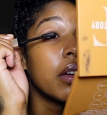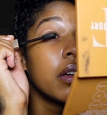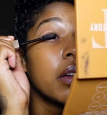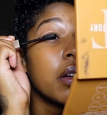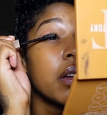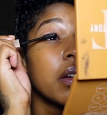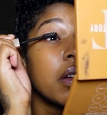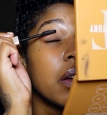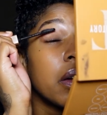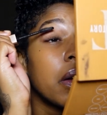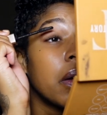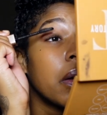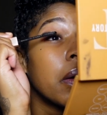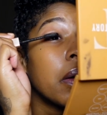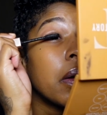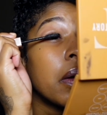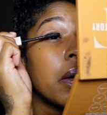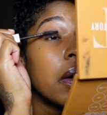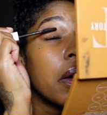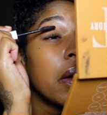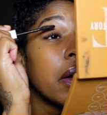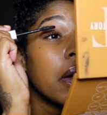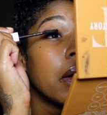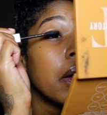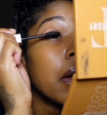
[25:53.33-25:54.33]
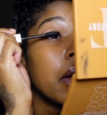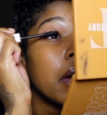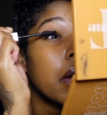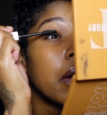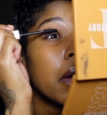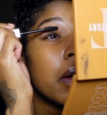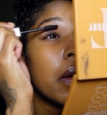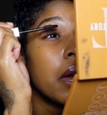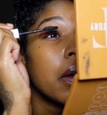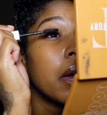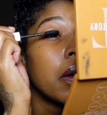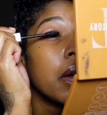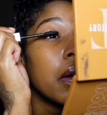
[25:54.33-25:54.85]

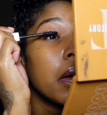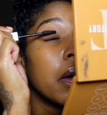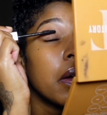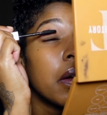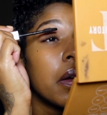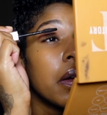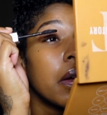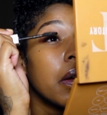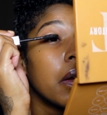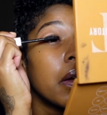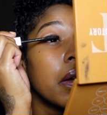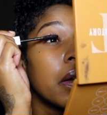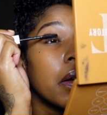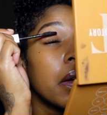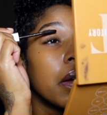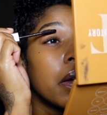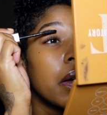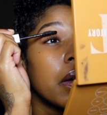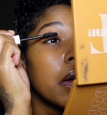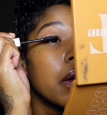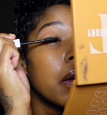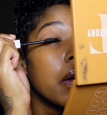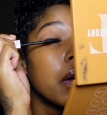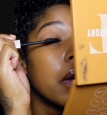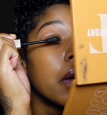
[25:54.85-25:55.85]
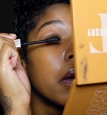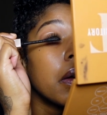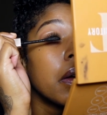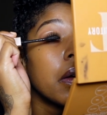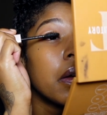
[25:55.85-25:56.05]
Nobody speaks.